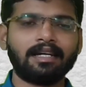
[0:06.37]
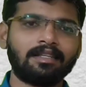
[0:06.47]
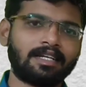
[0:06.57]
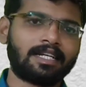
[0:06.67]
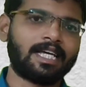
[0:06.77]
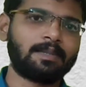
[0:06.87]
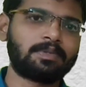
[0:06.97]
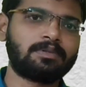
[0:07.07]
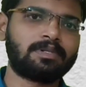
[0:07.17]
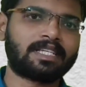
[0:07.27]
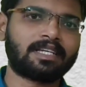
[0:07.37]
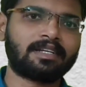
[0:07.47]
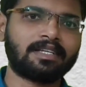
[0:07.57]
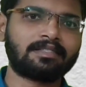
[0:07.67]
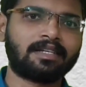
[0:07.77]
that helps to
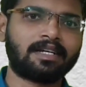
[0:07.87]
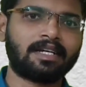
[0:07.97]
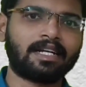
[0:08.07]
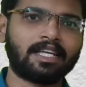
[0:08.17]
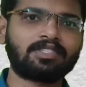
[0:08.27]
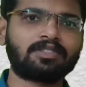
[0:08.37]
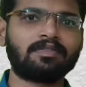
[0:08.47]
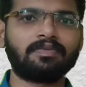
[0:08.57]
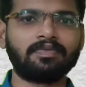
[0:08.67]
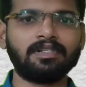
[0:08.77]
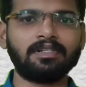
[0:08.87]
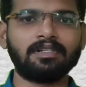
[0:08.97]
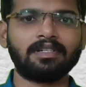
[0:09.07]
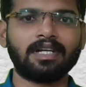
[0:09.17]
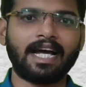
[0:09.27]
recognize the taste of the
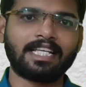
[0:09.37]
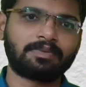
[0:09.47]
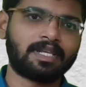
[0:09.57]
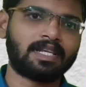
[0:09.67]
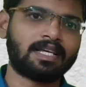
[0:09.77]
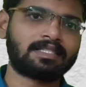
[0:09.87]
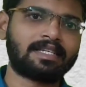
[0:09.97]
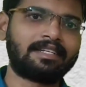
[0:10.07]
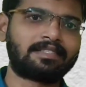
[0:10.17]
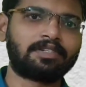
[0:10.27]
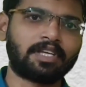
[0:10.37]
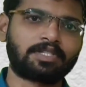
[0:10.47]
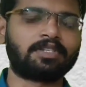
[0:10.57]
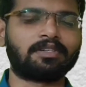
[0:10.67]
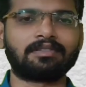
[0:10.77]
food as well as its
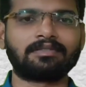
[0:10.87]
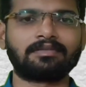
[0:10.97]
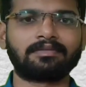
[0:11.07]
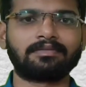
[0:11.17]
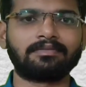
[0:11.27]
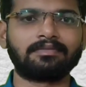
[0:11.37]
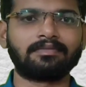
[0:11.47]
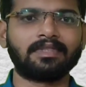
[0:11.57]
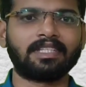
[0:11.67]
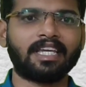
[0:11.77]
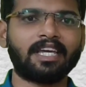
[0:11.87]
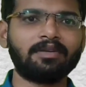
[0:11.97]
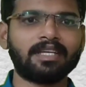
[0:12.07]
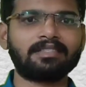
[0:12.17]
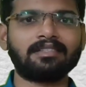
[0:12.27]
texture. Can
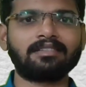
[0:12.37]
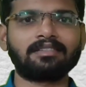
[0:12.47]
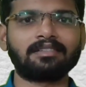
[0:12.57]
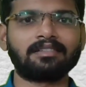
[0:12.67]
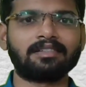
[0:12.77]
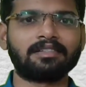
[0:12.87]
you guess it?